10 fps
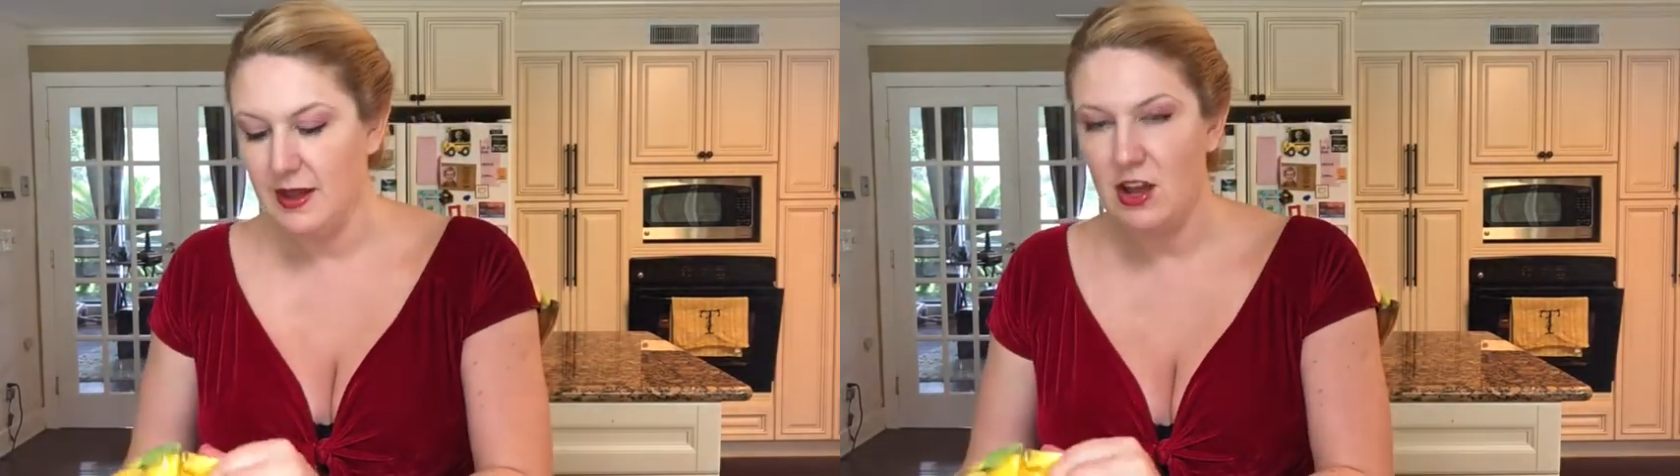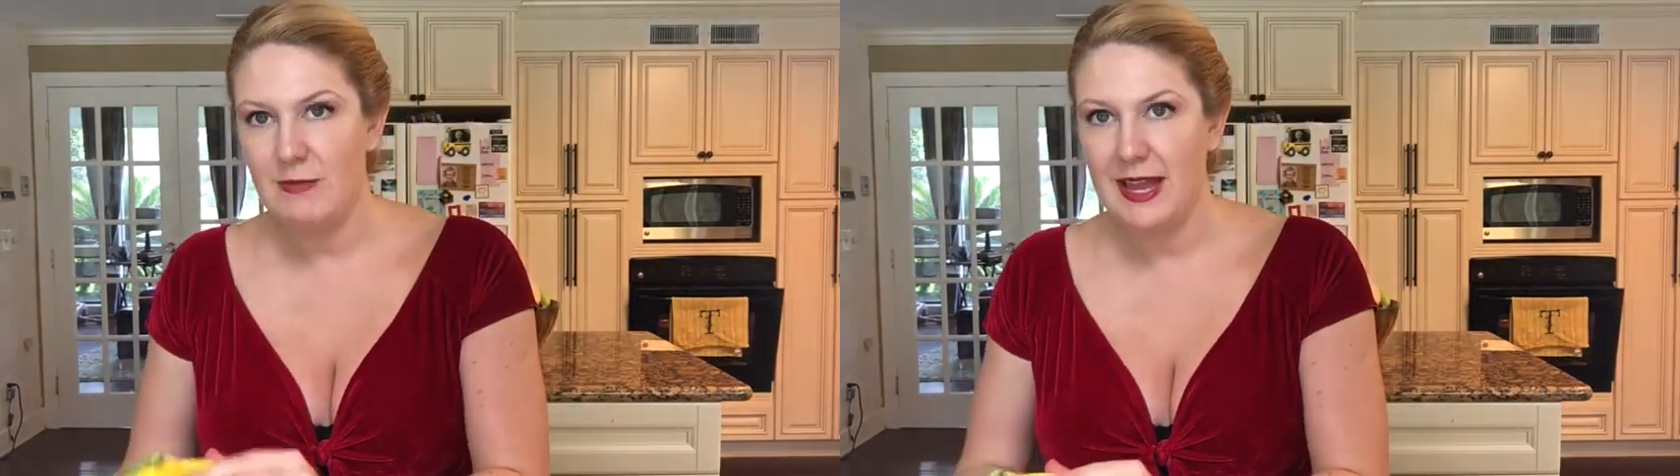
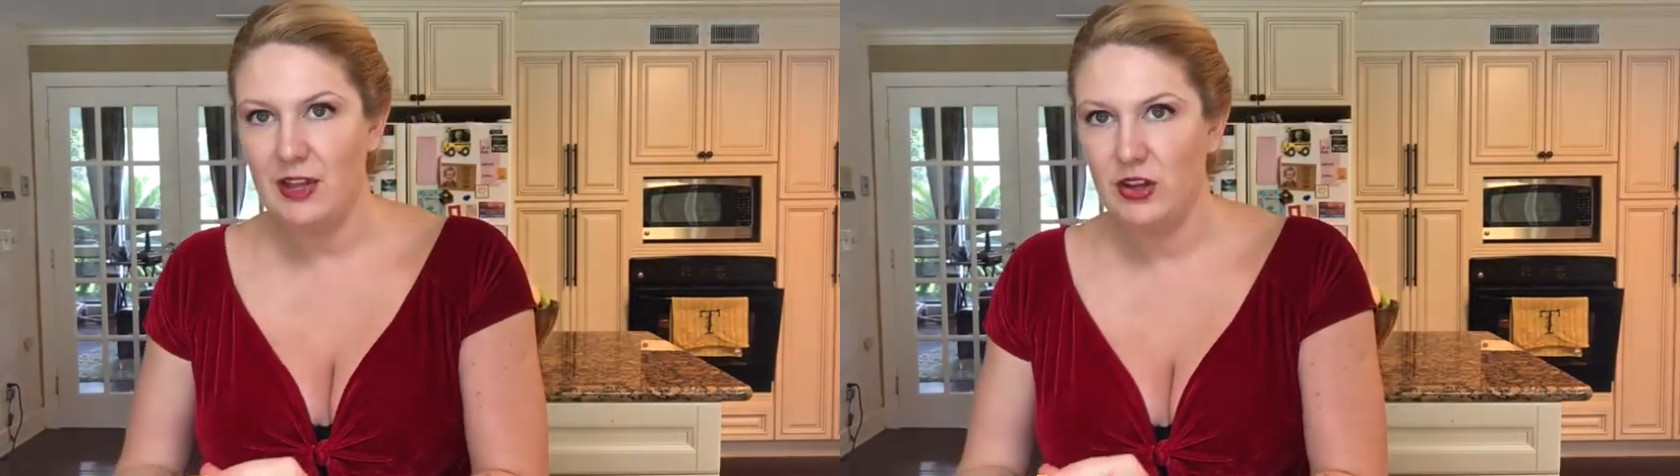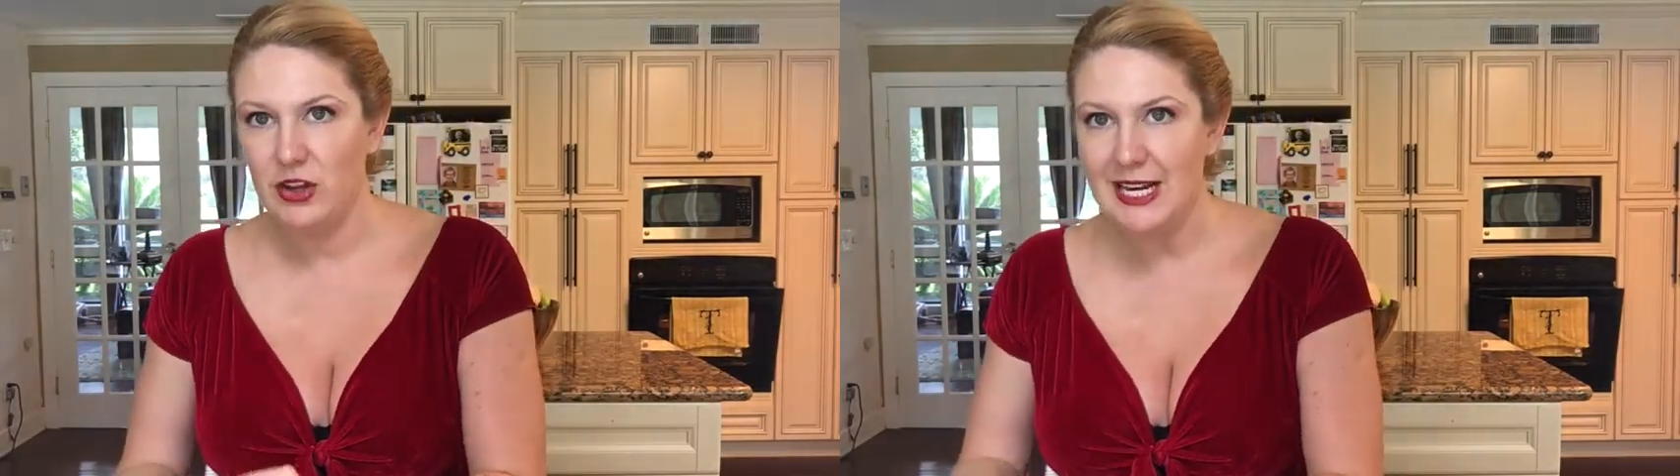Oh my
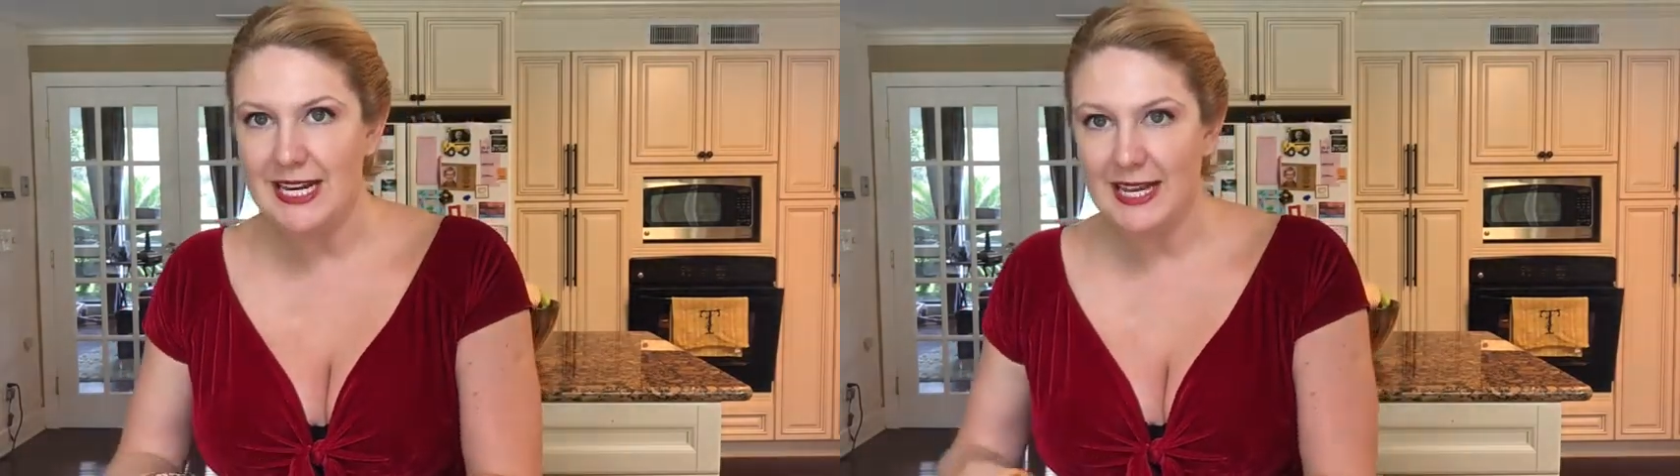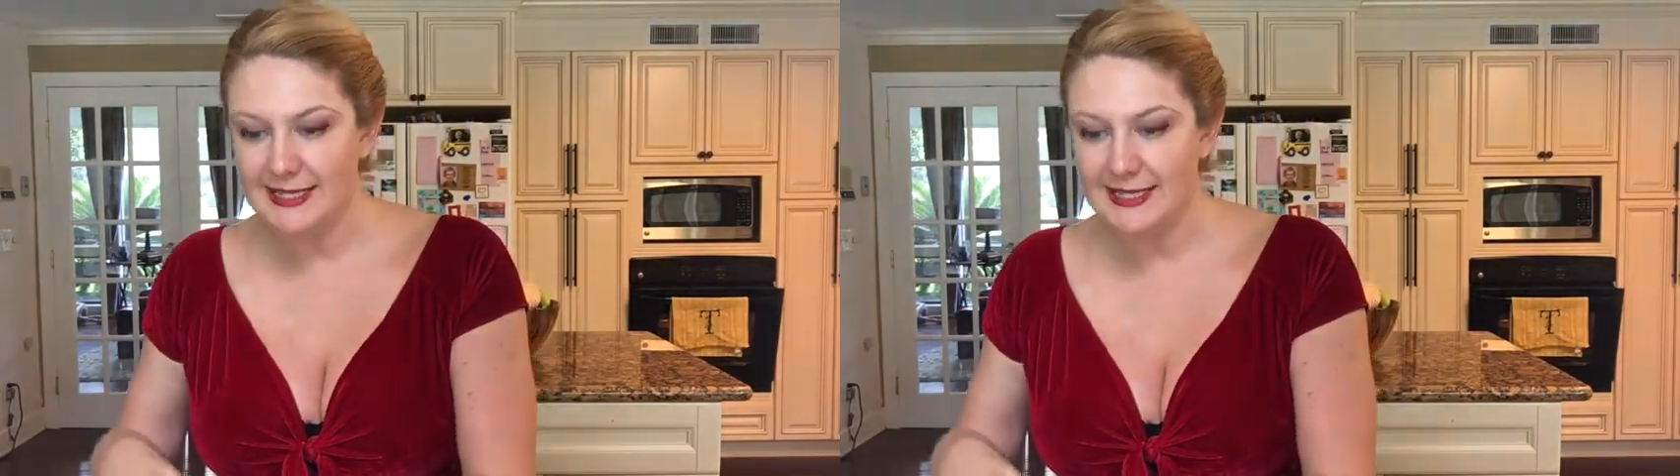goodness,